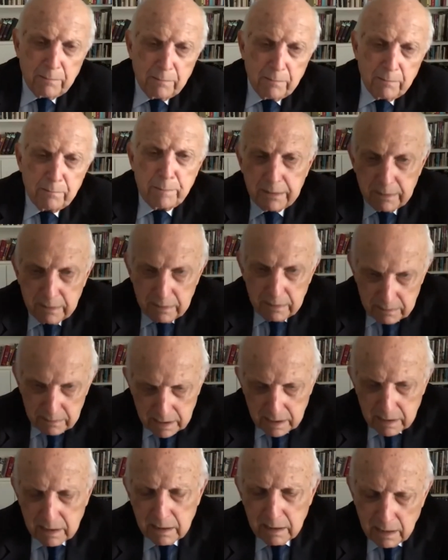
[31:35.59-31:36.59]
But
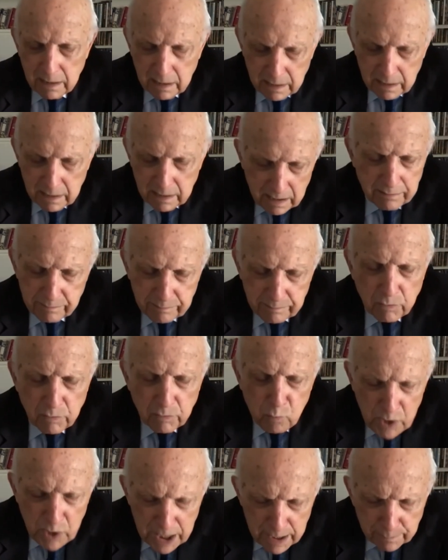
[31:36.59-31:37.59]

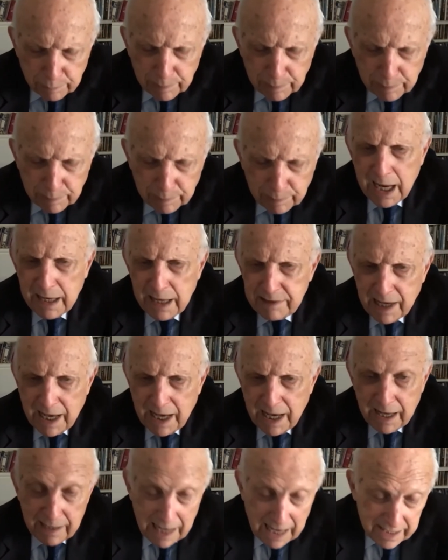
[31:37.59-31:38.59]
we applied
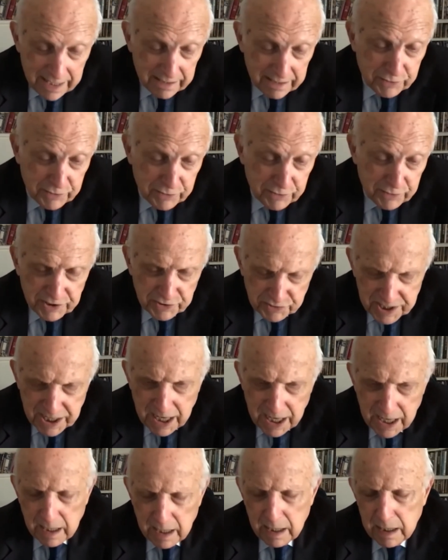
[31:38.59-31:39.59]
that, and to this
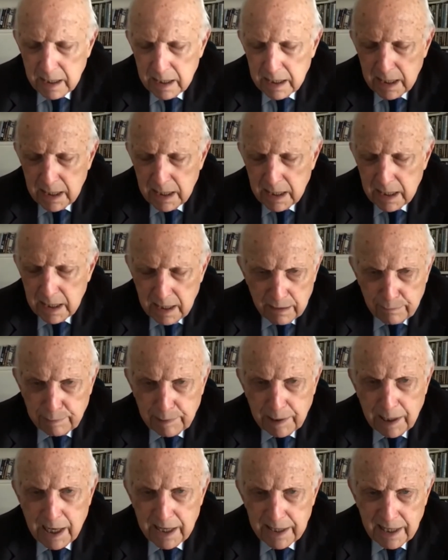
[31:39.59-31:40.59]
day,
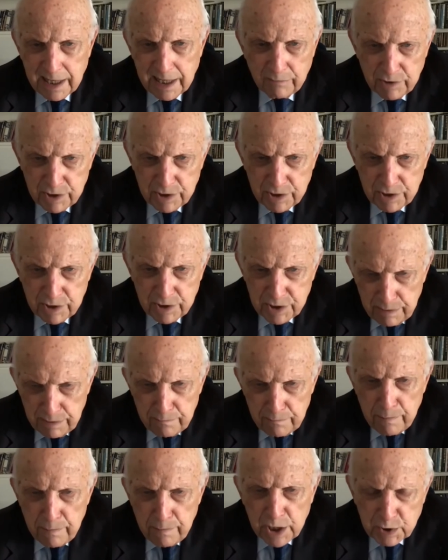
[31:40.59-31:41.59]
apply that with
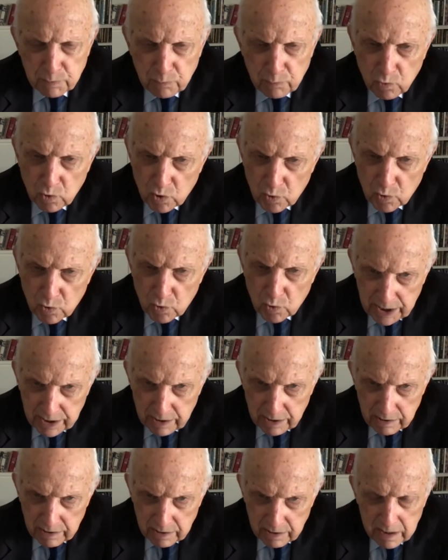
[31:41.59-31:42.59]
much more
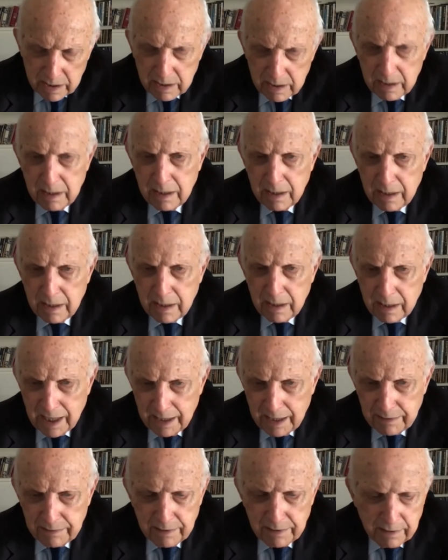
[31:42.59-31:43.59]
rigor.
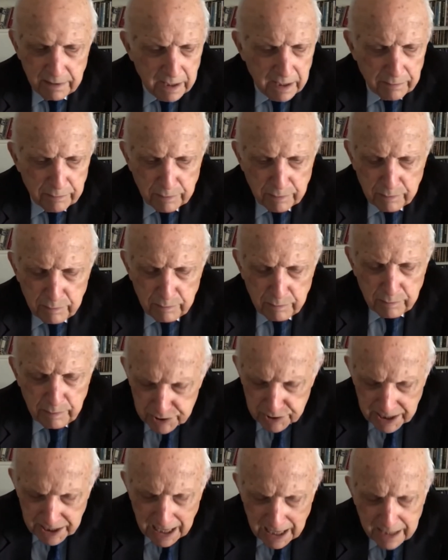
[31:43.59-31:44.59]
And we
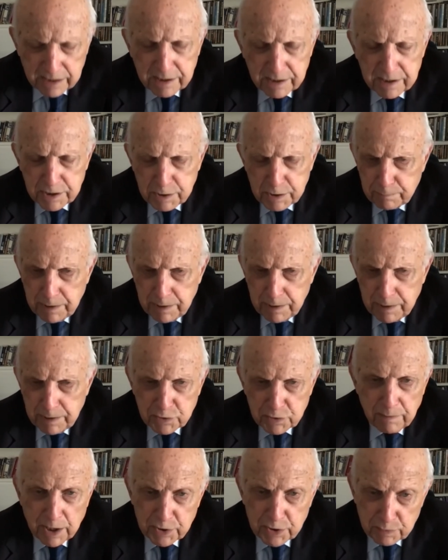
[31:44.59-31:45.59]
protect
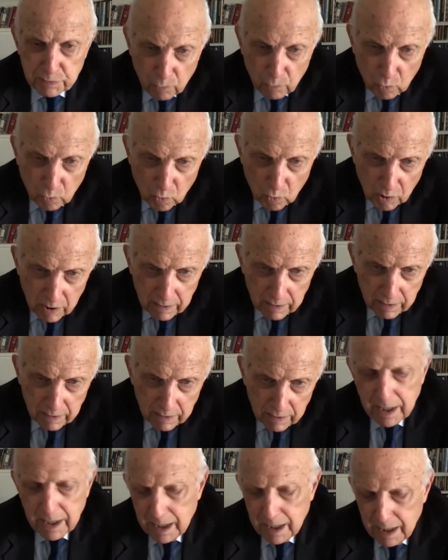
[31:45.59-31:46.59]
speech much
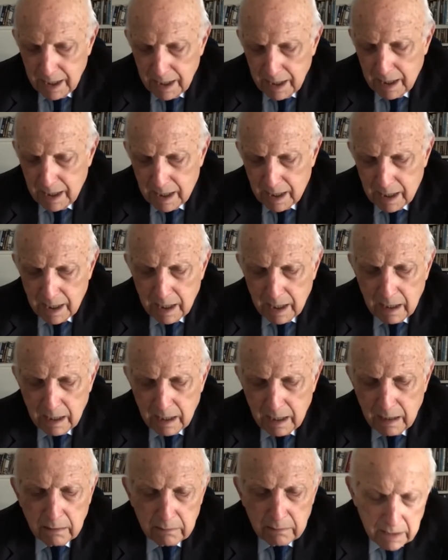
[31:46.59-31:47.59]
more
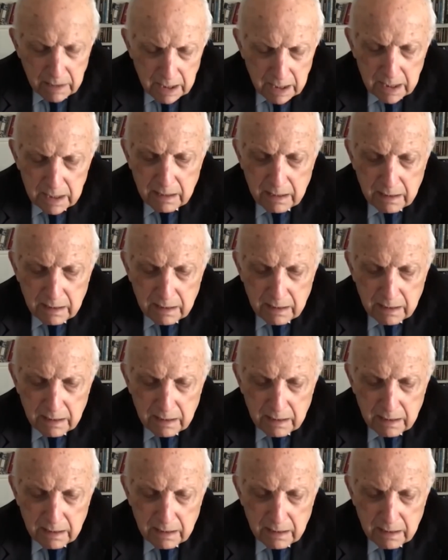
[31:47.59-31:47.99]
than